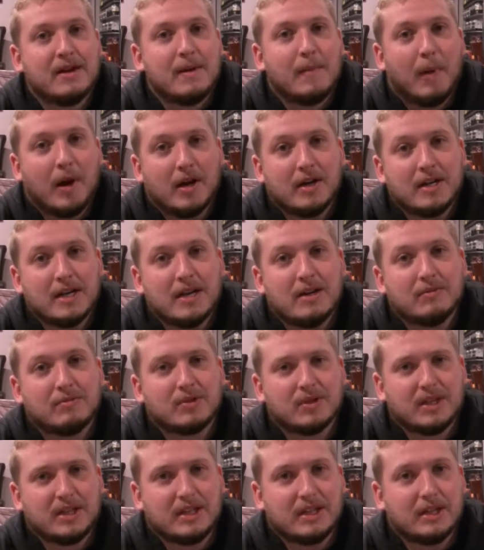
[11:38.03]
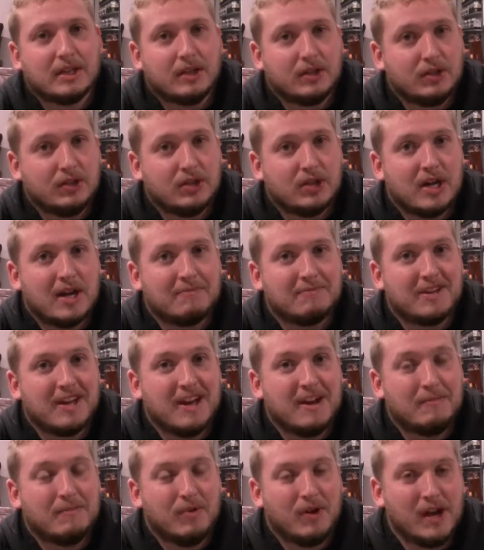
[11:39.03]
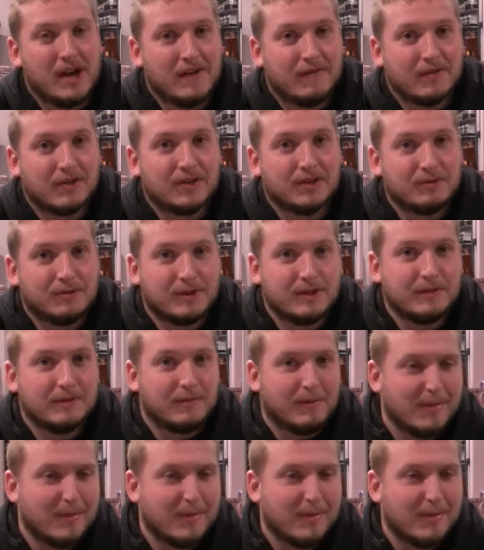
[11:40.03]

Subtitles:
Bucknell really did a good job game planning for this one.